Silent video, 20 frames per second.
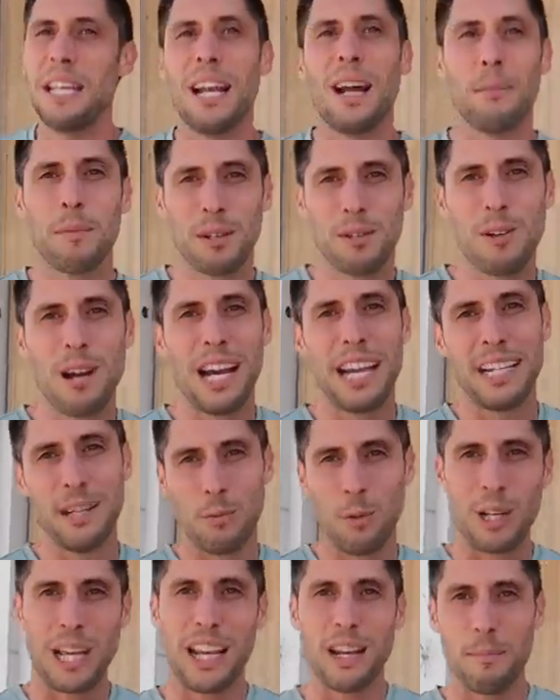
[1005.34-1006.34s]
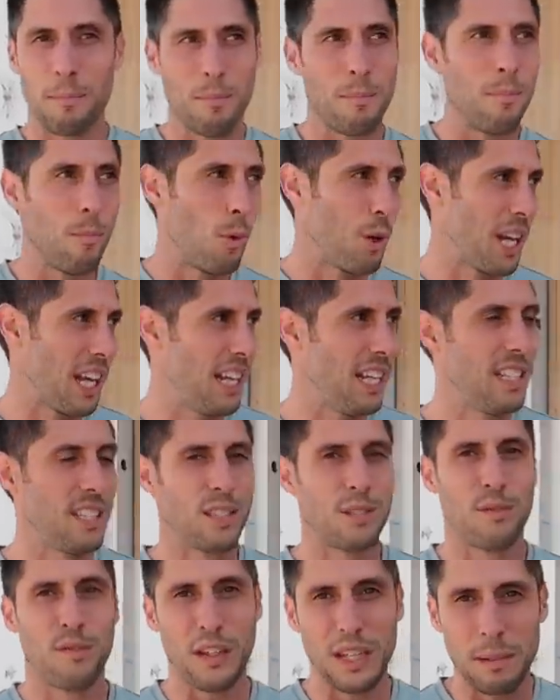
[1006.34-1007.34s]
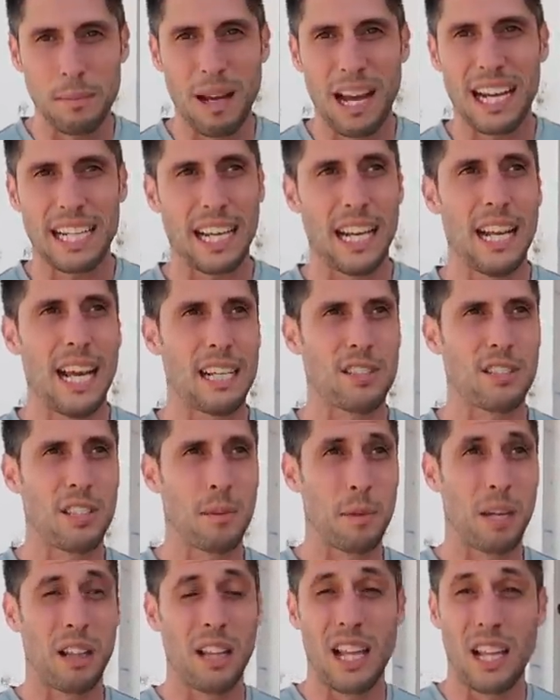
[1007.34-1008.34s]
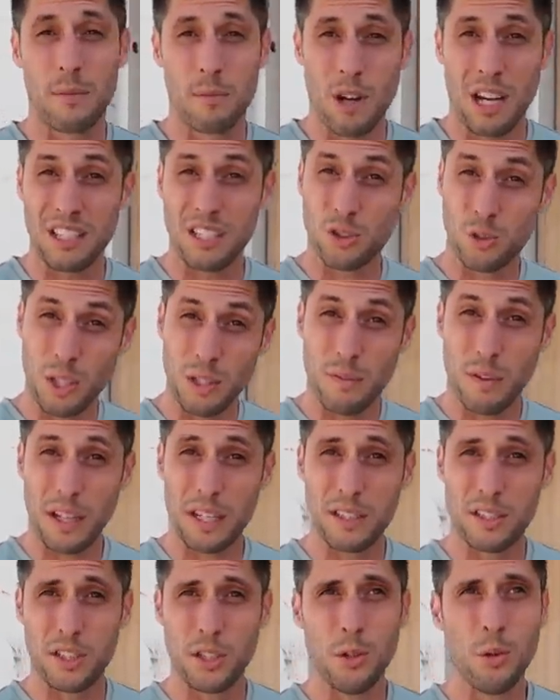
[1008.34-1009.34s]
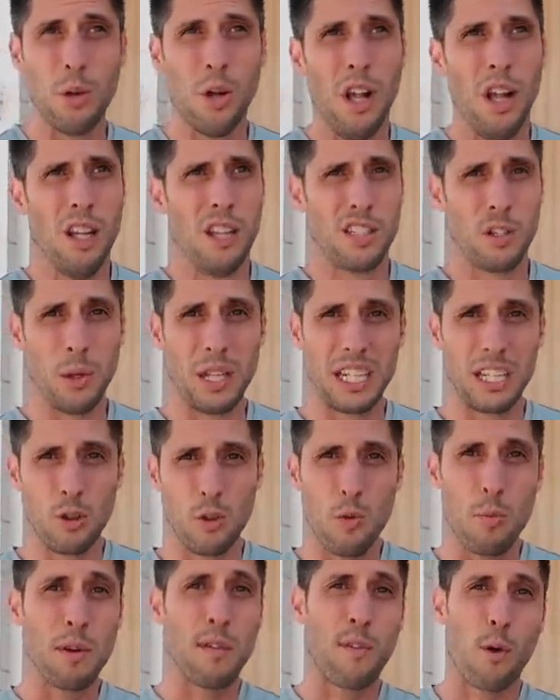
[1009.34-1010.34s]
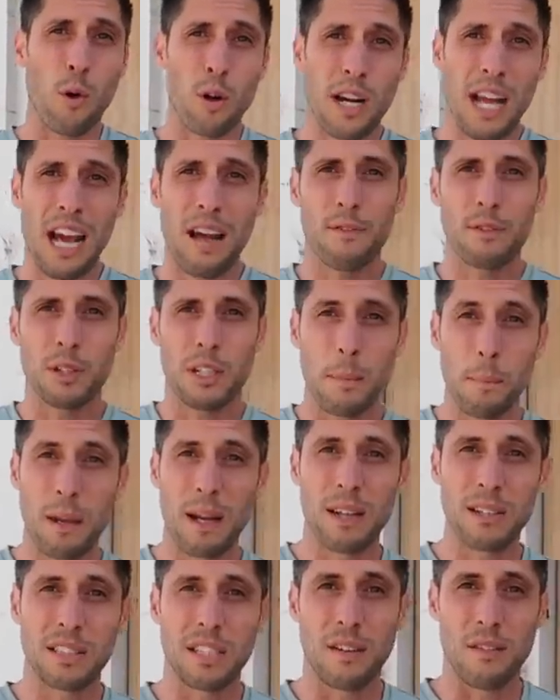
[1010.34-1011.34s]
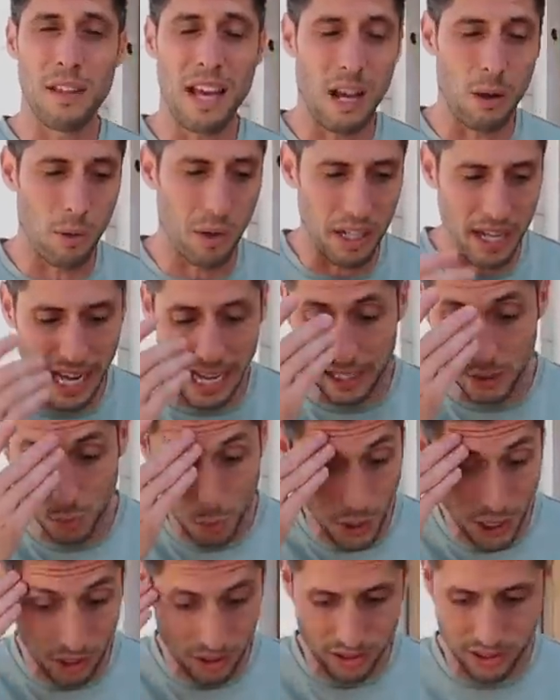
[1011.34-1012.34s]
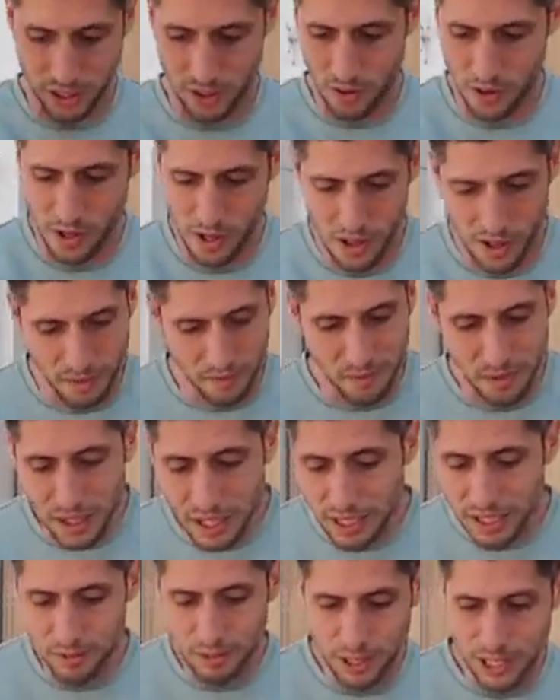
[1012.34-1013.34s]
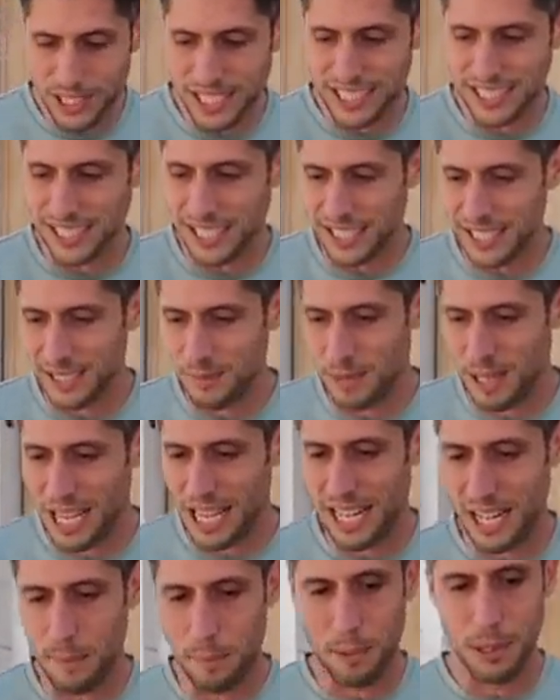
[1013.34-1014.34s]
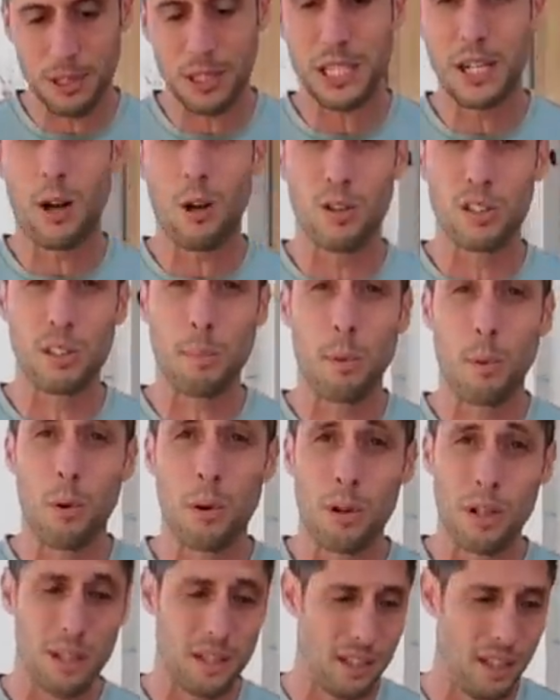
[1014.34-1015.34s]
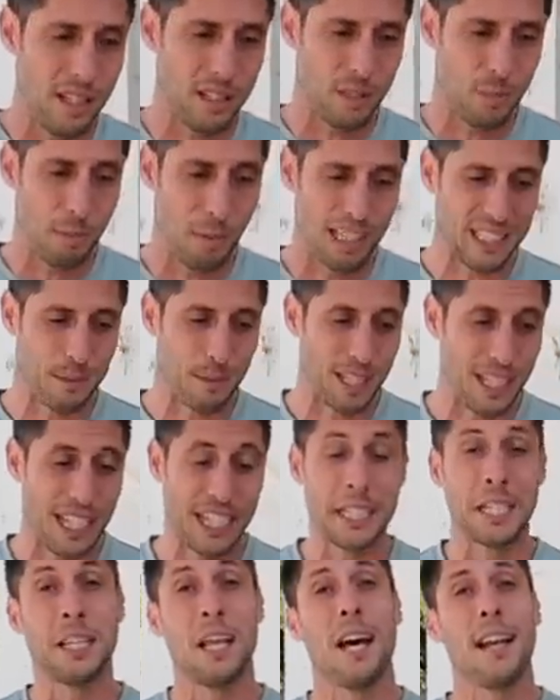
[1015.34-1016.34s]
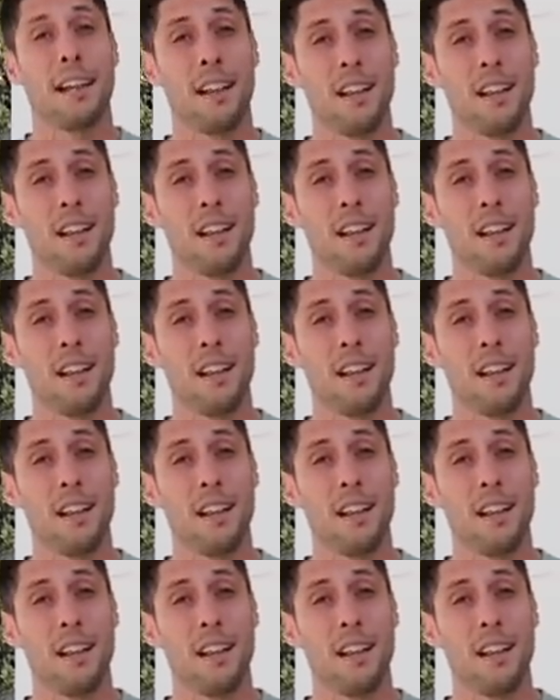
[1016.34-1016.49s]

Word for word: then I'm gonna ride it and we'll get we'll get his feedback and actually I'm gonna let him ride the Streetfighter too so he can do a before and after comparison of that one as well so really really excited man I appreciate all the support this bike's been getting a lot